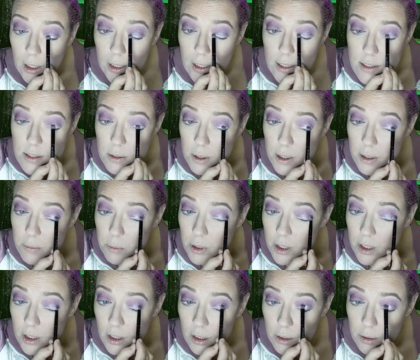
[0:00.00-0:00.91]
Yeah, so I
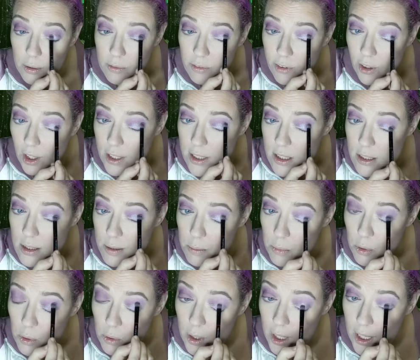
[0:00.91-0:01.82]
want to go and find some
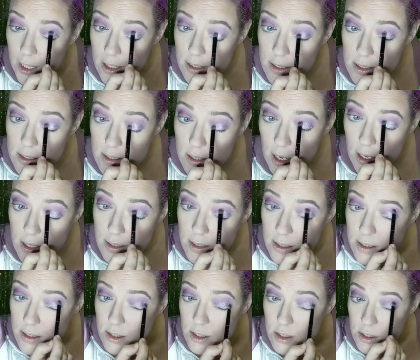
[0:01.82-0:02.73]
more
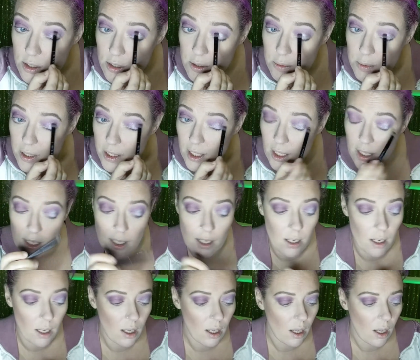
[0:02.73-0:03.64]
exercises to do with
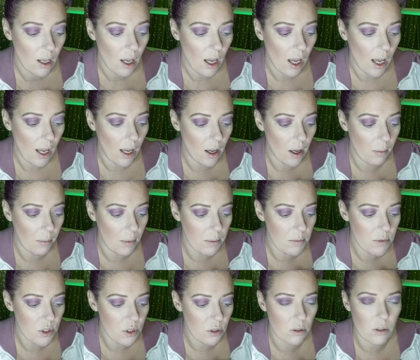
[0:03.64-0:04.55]
it.
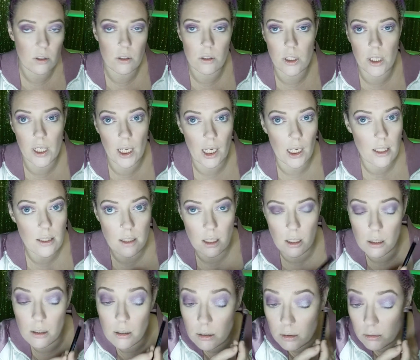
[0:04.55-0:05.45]
I'm sure Claudia has
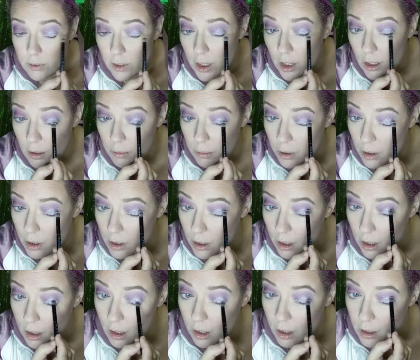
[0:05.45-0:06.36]
a whole video on
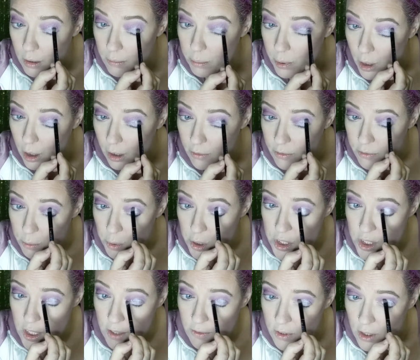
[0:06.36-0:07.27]
it, but I've
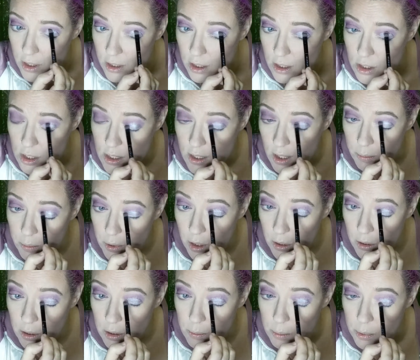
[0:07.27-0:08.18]
watched everything she's
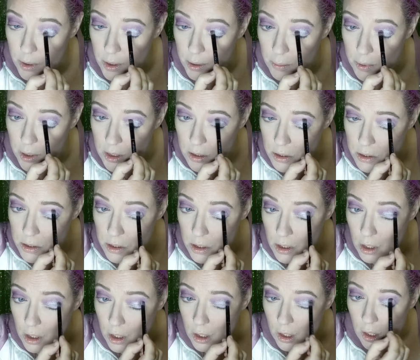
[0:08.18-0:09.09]
uploaded pretty much,
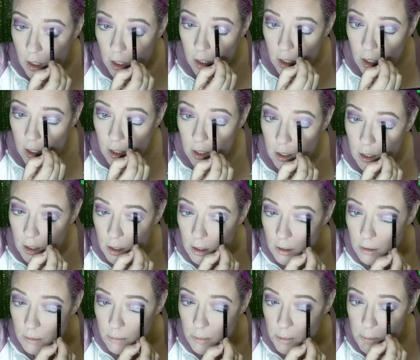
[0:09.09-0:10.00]
and I
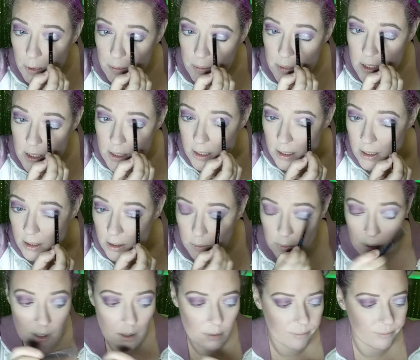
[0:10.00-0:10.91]
don't remember
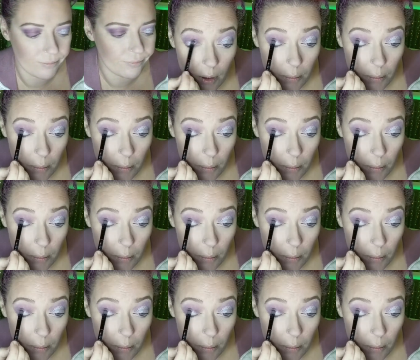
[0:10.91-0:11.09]
seeing one.